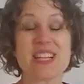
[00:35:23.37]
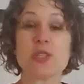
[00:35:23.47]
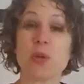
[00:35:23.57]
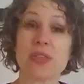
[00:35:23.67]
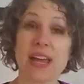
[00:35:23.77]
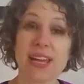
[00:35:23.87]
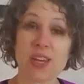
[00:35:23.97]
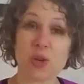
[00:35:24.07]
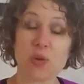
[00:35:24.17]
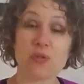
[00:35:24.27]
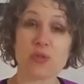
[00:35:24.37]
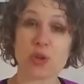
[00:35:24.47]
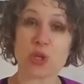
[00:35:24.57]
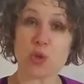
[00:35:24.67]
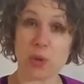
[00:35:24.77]
So thank you
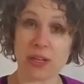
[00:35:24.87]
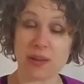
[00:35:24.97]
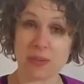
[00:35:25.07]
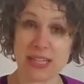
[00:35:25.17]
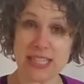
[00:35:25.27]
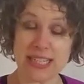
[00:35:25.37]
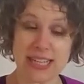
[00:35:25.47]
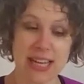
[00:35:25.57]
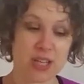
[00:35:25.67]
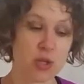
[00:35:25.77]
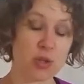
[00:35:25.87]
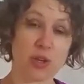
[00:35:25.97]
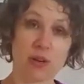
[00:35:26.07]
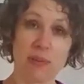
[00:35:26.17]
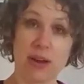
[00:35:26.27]
for joining me today to
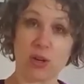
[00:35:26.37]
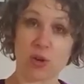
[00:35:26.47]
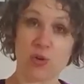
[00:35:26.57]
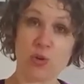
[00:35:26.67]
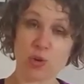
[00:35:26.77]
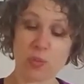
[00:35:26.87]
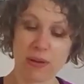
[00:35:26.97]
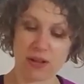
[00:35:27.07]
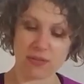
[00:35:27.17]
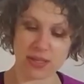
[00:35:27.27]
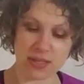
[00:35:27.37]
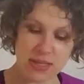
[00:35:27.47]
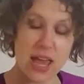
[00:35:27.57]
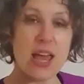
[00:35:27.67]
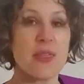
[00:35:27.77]
learn about our neutral
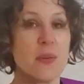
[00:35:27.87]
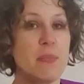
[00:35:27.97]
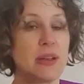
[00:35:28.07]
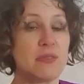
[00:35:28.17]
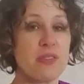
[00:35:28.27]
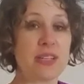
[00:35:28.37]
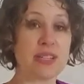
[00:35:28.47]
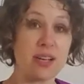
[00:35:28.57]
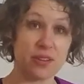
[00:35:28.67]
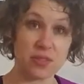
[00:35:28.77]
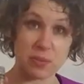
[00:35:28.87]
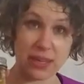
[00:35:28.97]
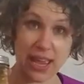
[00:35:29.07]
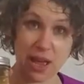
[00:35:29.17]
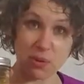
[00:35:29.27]
pelvis, the benefits of
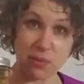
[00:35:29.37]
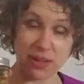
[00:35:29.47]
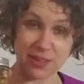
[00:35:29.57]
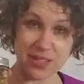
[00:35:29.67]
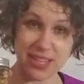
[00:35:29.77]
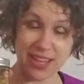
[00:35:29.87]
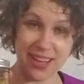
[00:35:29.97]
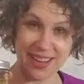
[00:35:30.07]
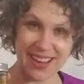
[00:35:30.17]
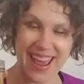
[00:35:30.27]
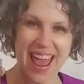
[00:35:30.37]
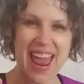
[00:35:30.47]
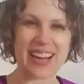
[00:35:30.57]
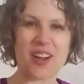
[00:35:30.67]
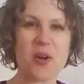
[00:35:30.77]
some chamomile tea,
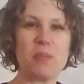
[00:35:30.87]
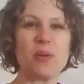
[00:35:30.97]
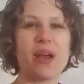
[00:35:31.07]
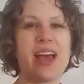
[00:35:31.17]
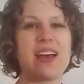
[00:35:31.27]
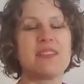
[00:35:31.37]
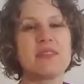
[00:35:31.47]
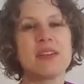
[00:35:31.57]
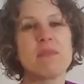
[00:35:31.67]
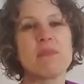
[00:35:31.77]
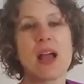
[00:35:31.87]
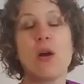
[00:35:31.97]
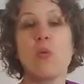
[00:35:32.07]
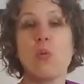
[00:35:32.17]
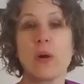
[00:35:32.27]
and I hope you have
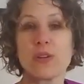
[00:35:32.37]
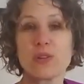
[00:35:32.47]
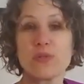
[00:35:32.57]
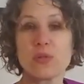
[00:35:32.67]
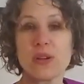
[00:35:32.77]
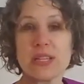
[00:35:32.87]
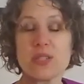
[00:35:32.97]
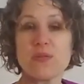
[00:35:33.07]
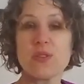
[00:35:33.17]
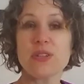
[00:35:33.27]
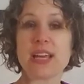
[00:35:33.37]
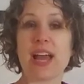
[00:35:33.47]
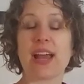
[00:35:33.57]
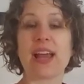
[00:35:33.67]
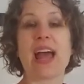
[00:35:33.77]
a wonderful rest of your
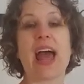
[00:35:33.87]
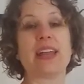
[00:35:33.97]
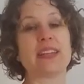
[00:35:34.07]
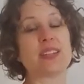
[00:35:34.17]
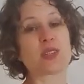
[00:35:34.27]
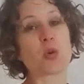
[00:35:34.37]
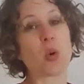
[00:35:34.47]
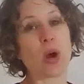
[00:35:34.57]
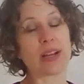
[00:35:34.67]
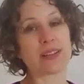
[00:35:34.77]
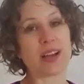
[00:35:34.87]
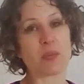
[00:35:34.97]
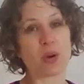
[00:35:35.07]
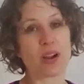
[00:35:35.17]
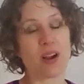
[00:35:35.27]
day and that it's quite a
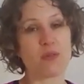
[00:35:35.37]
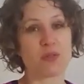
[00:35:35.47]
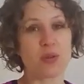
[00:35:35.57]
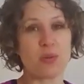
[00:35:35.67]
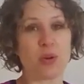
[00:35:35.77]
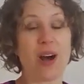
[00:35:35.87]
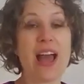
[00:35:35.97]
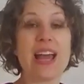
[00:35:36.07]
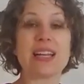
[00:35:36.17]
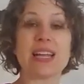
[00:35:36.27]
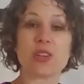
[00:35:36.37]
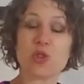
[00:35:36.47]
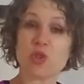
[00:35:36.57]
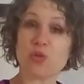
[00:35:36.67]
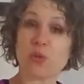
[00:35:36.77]
lot more comfortable now
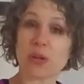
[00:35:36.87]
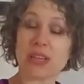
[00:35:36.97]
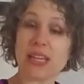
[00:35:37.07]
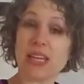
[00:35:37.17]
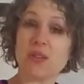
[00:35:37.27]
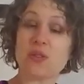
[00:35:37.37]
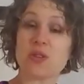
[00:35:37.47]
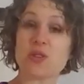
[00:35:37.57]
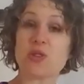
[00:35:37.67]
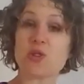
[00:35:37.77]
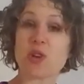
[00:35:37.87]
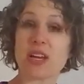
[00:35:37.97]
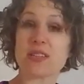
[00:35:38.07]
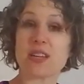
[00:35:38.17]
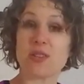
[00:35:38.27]
that you've relieved the
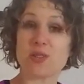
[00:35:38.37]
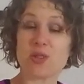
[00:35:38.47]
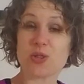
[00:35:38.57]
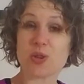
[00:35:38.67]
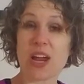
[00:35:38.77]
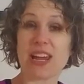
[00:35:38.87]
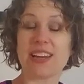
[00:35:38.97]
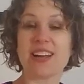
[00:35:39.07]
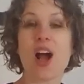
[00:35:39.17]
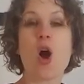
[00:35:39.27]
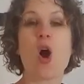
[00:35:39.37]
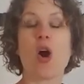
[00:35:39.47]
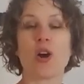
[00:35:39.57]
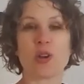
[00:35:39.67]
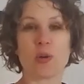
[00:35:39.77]
stress and the strain
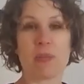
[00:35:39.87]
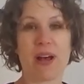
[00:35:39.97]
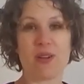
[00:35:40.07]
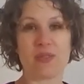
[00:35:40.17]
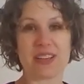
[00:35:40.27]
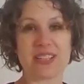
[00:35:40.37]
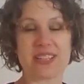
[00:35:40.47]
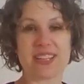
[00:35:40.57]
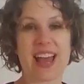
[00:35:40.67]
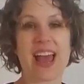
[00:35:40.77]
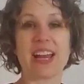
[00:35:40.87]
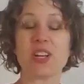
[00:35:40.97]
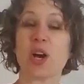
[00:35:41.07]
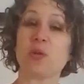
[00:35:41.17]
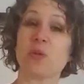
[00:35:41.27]
on your pelvis
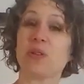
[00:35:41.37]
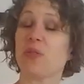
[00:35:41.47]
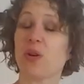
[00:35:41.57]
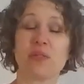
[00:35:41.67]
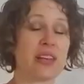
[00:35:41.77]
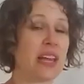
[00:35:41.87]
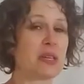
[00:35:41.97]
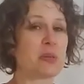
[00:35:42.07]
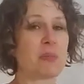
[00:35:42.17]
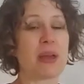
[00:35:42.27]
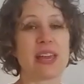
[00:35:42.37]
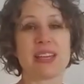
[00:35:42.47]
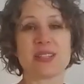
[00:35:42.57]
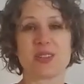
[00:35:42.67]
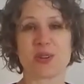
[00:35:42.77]
and gotten rid of all the aches and
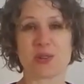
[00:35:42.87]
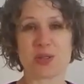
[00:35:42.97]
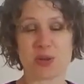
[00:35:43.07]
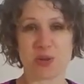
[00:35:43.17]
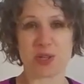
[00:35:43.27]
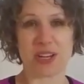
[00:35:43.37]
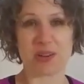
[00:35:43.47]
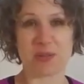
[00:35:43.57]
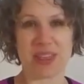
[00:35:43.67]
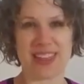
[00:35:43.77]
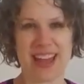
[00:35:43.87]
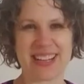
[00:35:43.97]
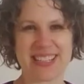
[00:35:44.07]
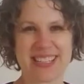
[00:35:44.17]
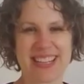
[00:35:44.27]
pains that are associated with
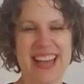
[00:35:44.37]
that.